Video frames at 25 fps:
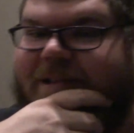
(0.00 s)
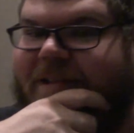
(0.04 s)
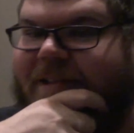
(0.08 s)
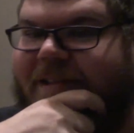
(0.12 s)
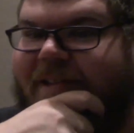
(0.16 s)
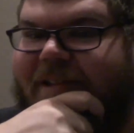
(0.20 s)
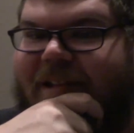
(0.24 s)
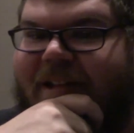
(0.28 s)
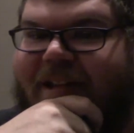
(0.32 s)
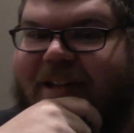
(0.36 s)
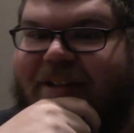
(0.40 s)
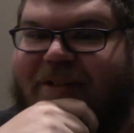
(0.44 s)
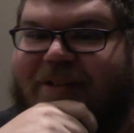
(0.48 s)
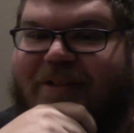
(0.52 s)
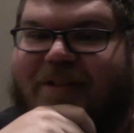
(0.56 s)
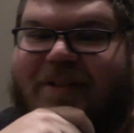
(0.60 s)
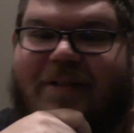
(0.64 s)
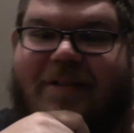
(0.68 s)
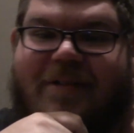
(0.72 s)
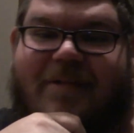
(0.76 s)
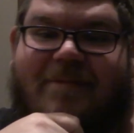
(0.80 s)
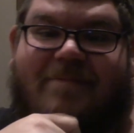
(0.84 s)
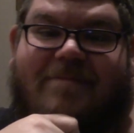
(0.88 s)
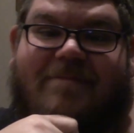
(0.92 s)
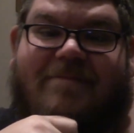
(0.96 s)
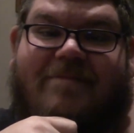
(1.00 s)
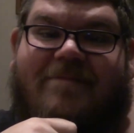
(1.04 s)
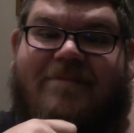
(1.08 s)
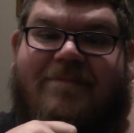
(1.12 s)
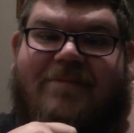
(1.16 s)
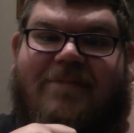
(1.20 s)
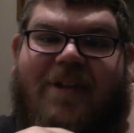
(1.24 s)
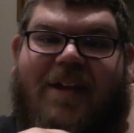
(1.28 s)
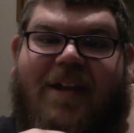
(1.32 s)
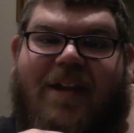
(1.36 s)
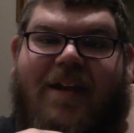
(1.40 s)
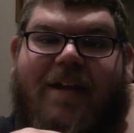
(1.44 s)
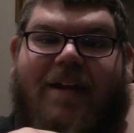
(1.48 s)
That's
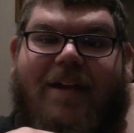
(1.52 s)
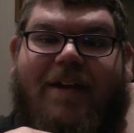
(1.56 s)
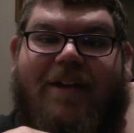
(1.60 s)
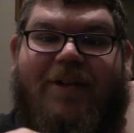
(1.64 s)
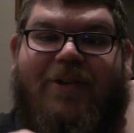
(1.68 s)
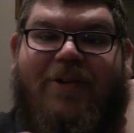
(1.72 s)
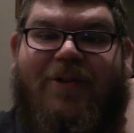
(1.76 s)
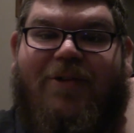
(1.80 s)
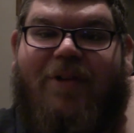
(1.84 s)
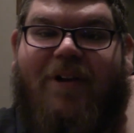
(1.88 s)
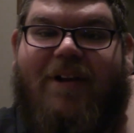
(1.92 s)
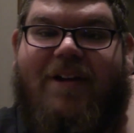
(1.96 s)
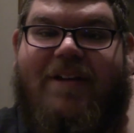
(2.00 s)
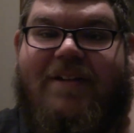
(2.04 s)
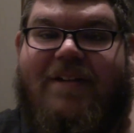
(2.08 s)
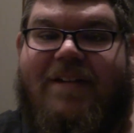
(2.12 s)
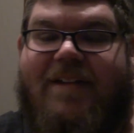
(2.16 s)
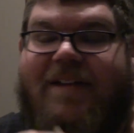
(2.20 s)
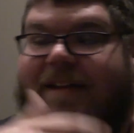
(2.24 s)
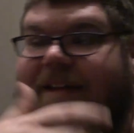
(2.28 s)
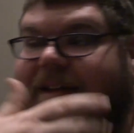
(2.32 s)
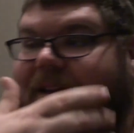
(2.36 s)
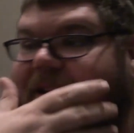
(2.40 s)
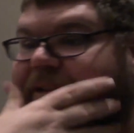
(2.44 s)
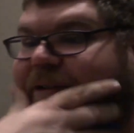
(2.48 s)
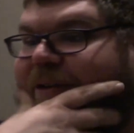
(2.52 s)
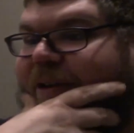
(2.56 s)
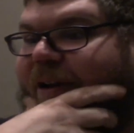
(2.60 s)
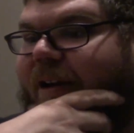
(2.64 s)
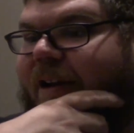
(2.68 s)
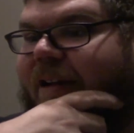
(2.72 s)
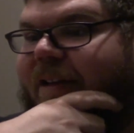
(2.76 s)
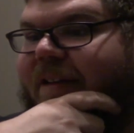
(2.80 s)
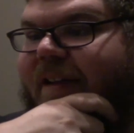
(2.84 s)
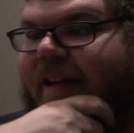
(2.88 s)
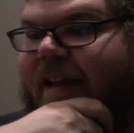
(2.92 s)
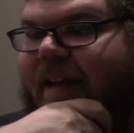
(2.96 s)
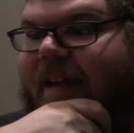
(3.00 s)
crazy
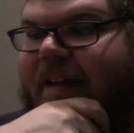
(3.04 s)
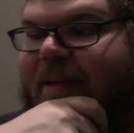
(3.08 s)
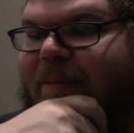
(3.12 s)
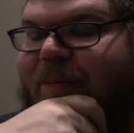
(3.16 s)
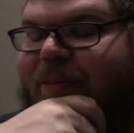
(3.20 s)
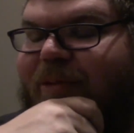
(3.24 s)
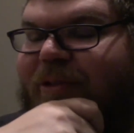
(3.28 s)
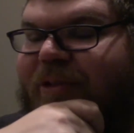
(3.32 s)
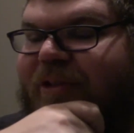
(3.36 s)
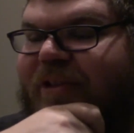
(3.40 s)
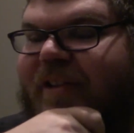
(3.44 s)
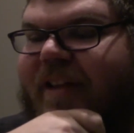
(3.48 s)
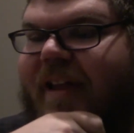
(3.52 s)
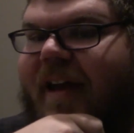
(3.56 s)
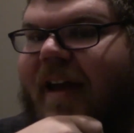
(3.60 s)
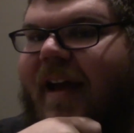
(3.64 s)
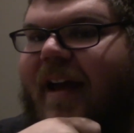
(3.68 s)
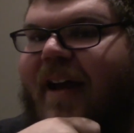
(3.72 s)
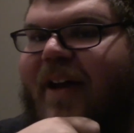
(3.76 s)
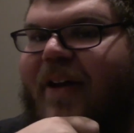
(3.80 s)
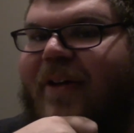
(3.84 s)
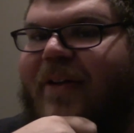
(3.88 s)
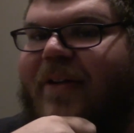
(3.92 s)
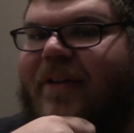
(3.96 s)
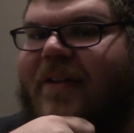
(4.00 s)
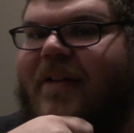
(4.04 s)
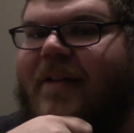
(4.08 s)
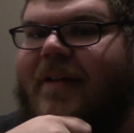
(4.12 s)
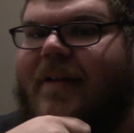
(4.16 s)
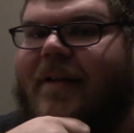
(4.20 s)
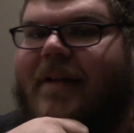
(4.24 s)
animals in the house.